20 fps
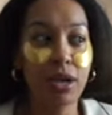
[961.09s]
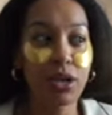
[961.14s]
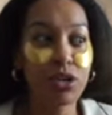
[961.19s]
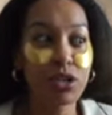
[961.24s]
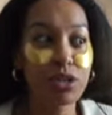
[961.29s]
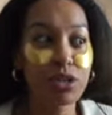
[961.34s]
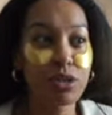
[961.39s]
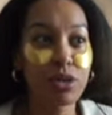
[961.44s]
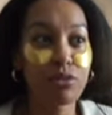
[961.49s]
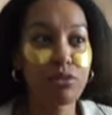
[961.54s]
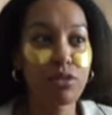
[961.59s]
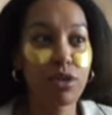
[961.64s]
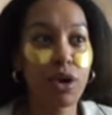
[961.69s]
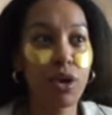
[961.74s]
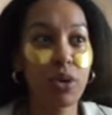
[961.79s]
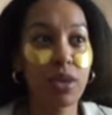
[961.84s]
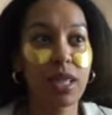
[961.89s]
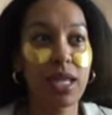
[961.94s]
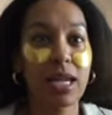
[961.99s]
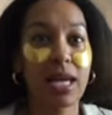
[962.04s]
also
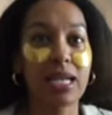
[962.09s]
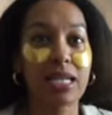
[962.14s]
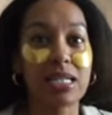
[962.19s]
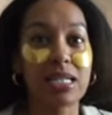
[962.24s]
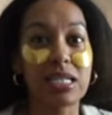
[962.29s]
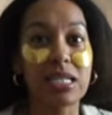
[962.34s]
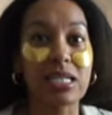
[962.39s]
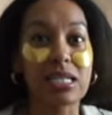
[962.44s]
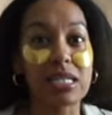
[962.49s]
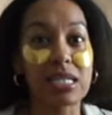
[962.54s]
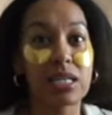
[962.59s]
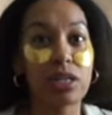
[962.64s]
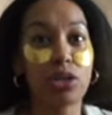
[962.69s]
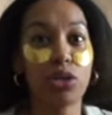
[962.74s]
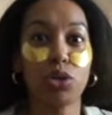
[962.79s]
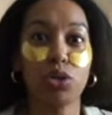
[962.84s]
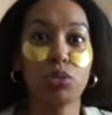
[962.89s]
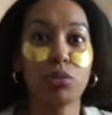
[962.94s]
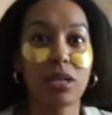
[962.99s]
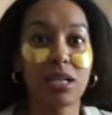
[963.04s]
know that like DC
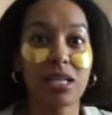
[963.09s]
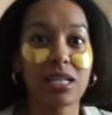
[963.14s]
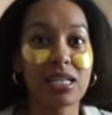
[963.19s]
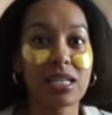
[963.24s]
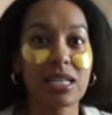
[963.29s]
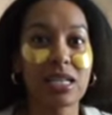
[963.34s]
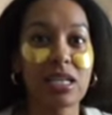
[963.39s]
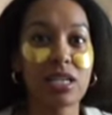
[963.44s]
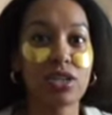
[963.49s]
humidity